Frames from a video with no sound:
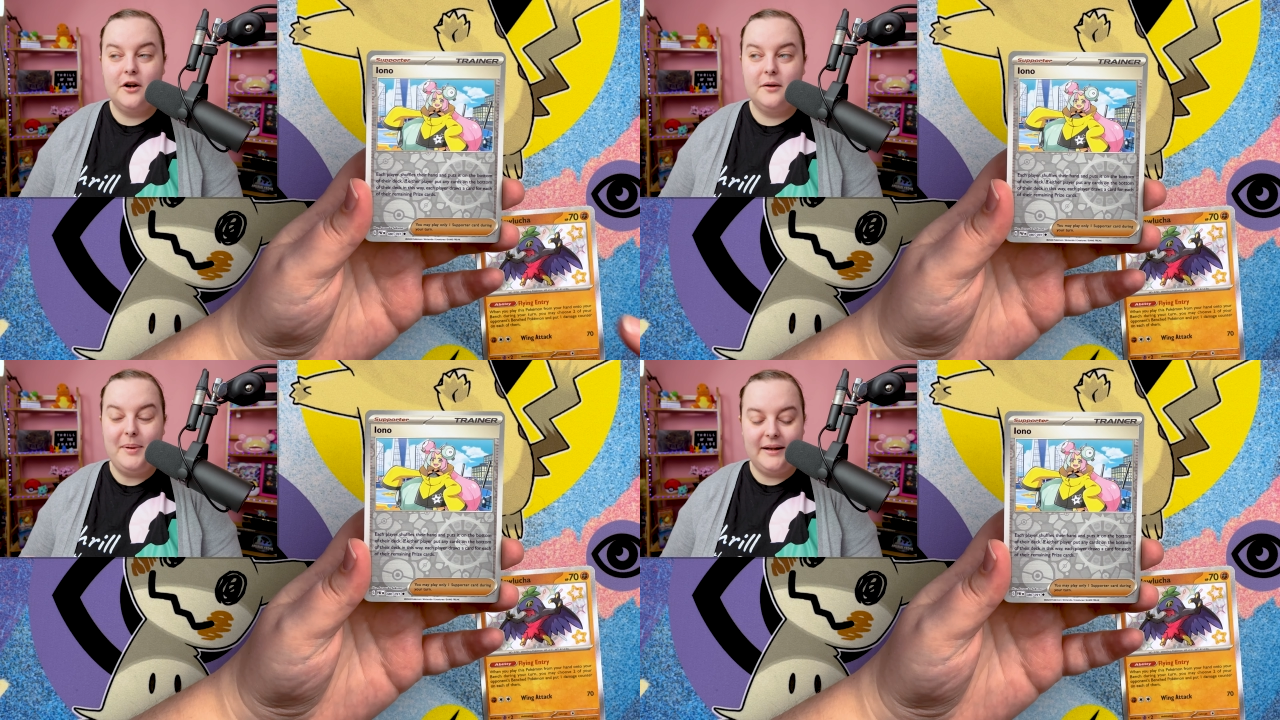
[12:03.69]

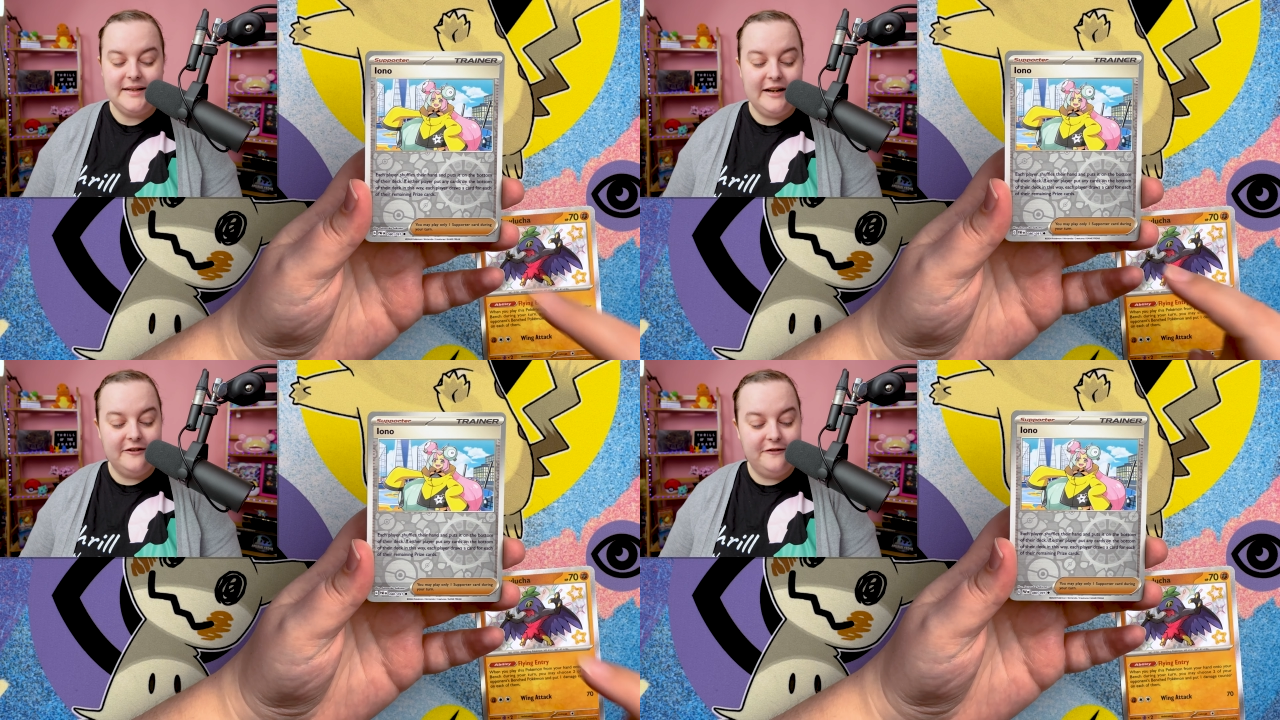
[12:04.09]
or
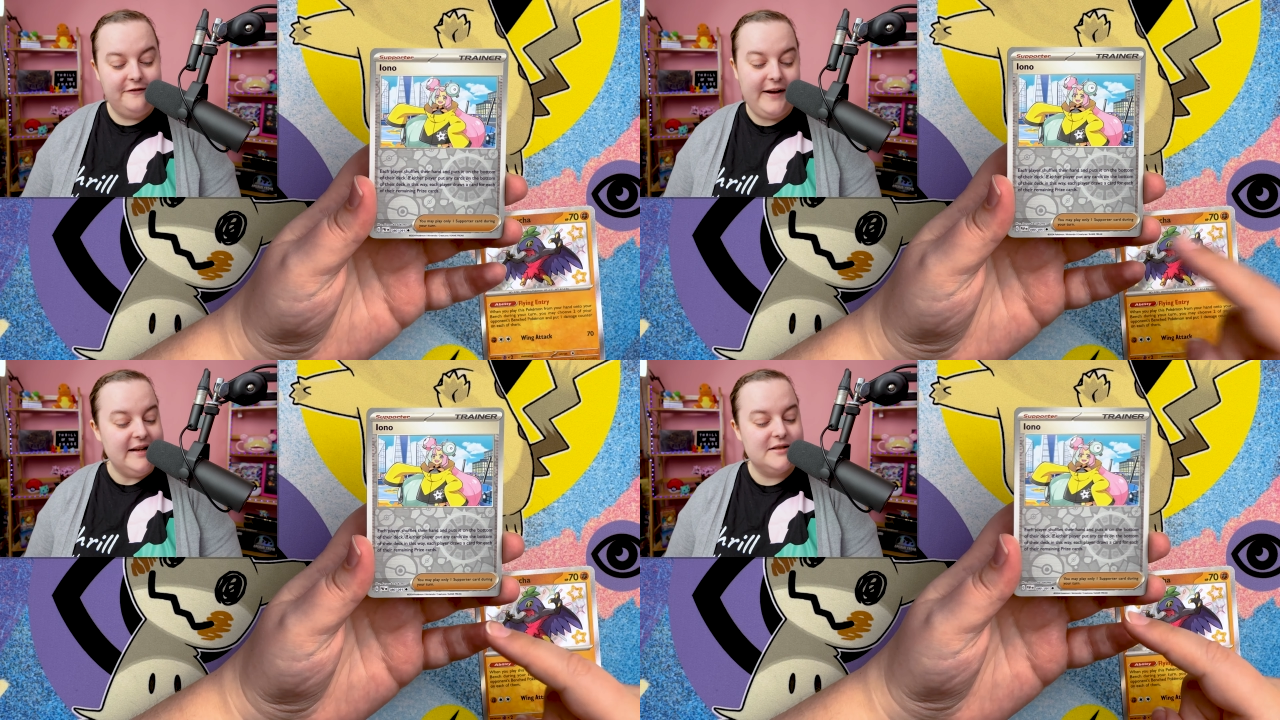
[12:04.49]
Paldean
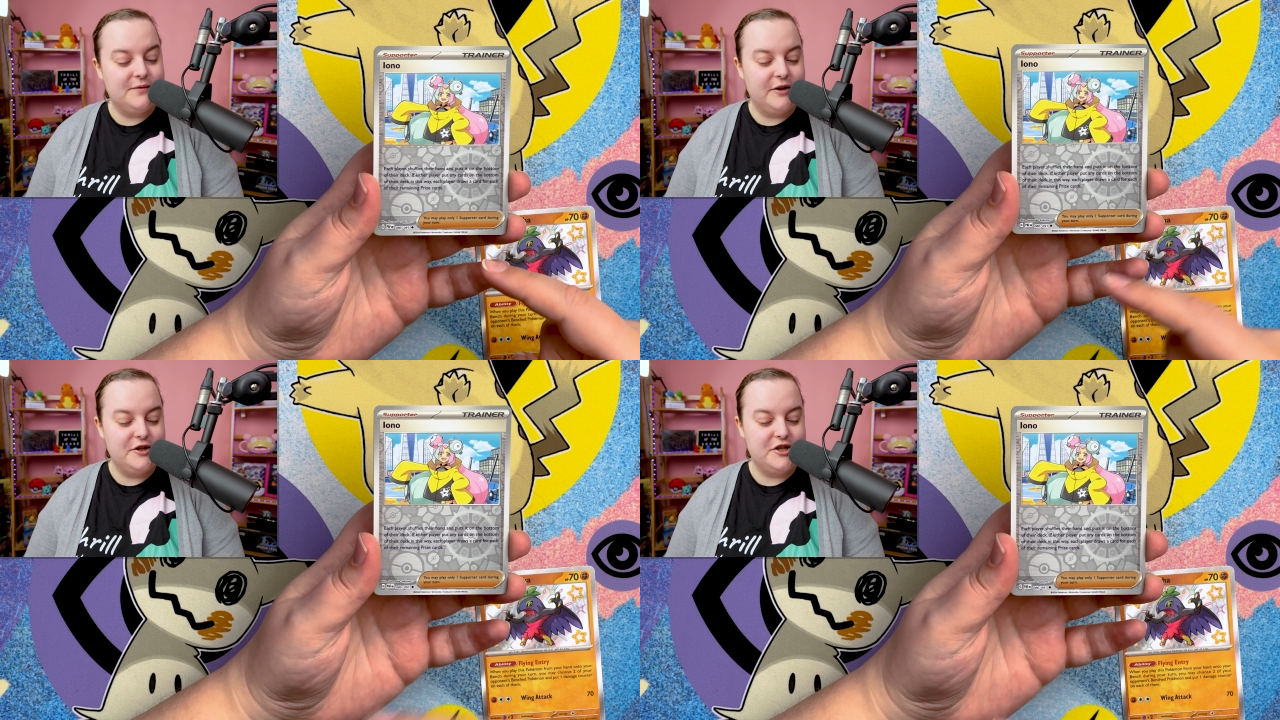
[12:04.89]

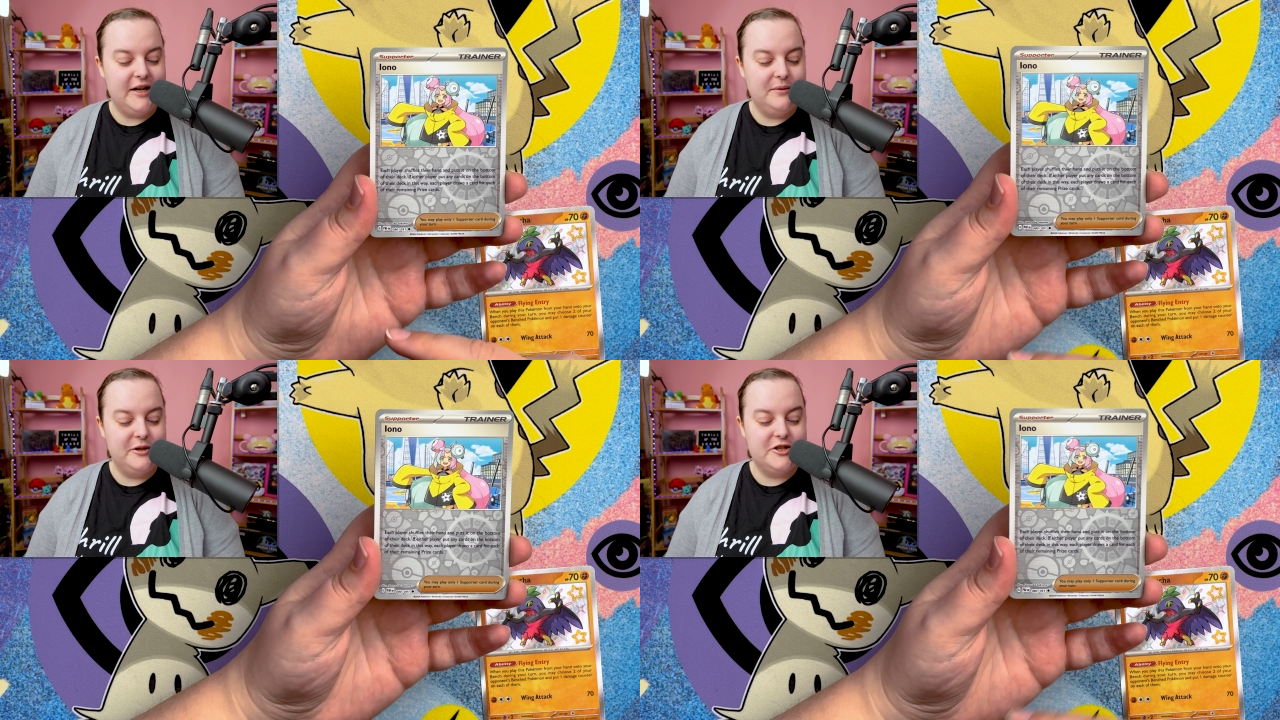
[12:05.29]
Fates
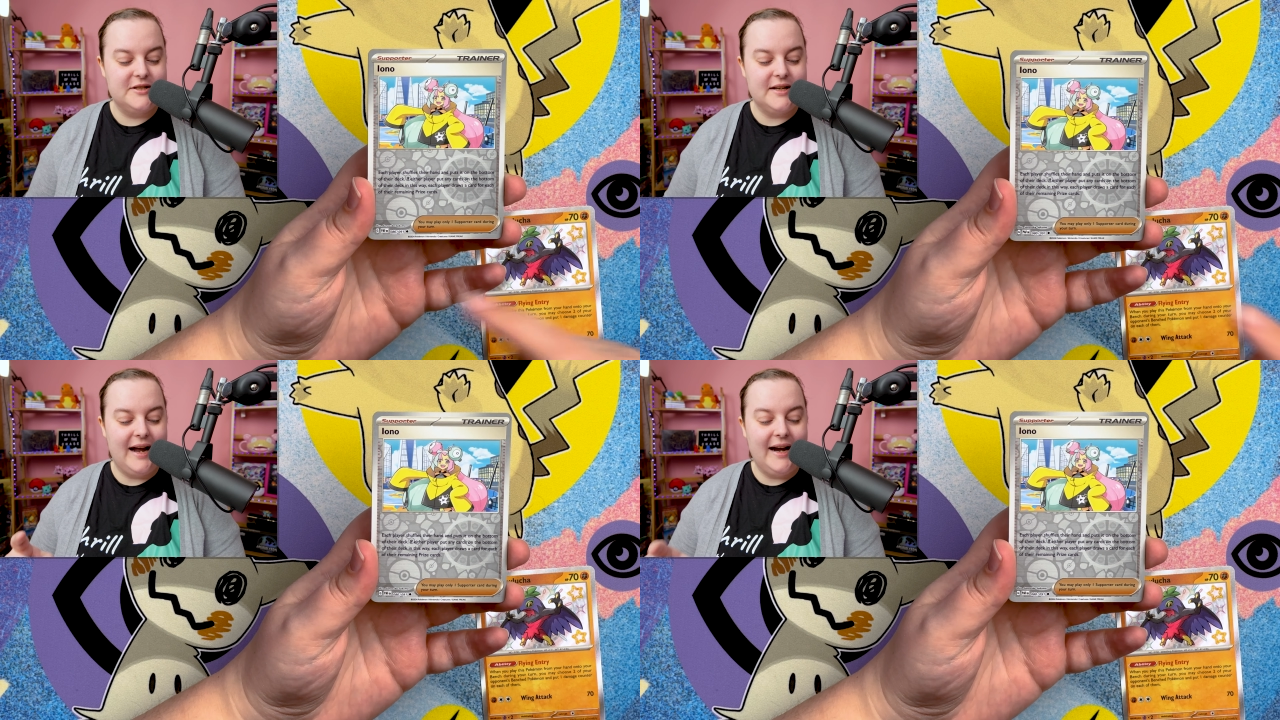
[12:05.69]
version, which
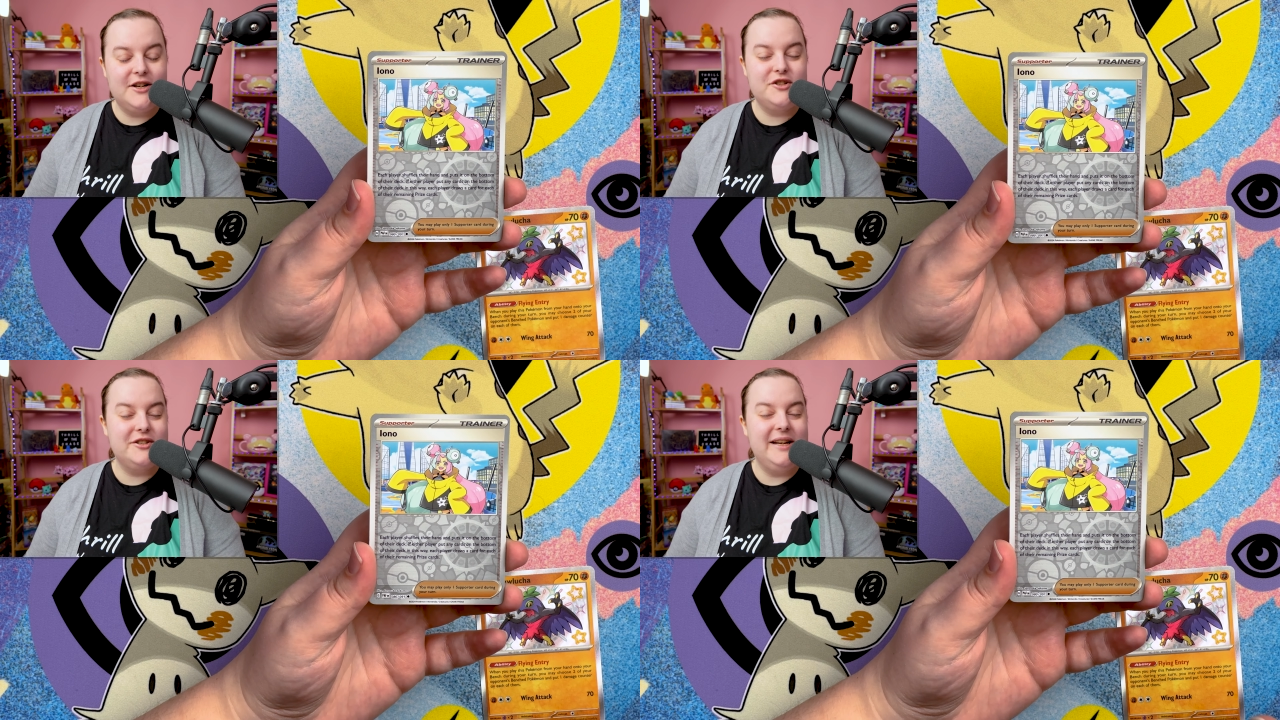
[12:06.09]
is
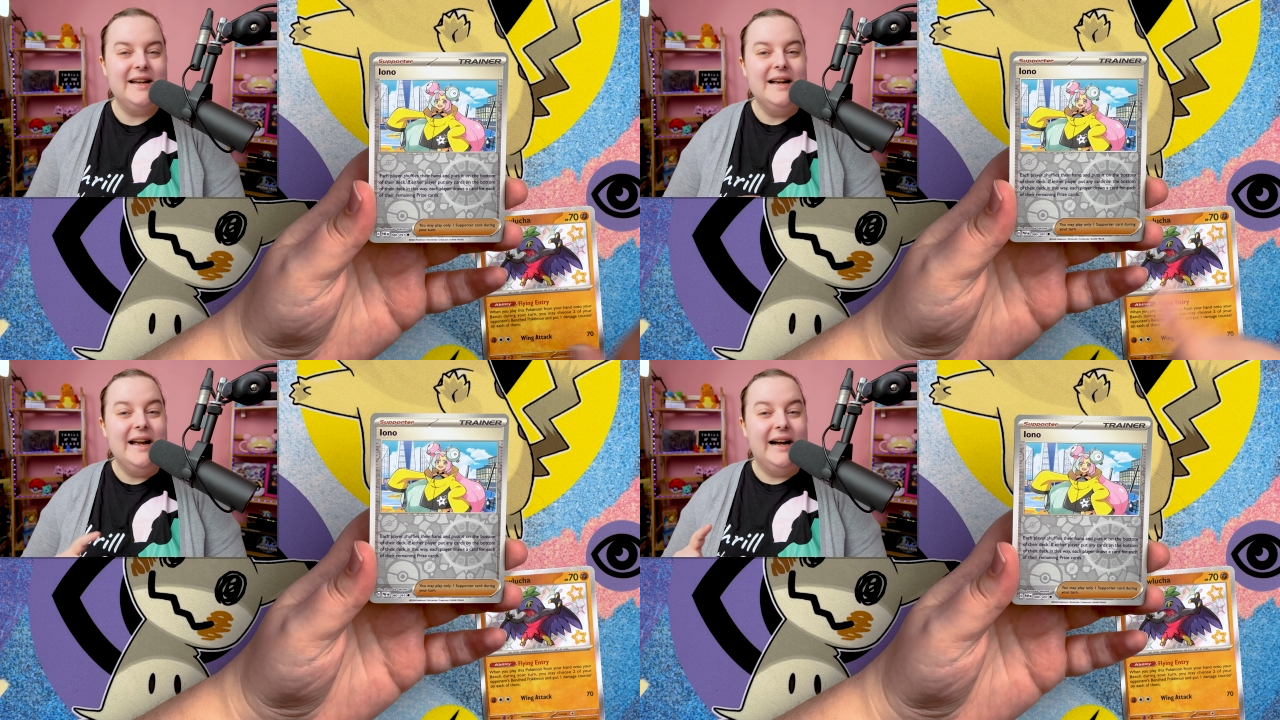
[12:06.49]
actually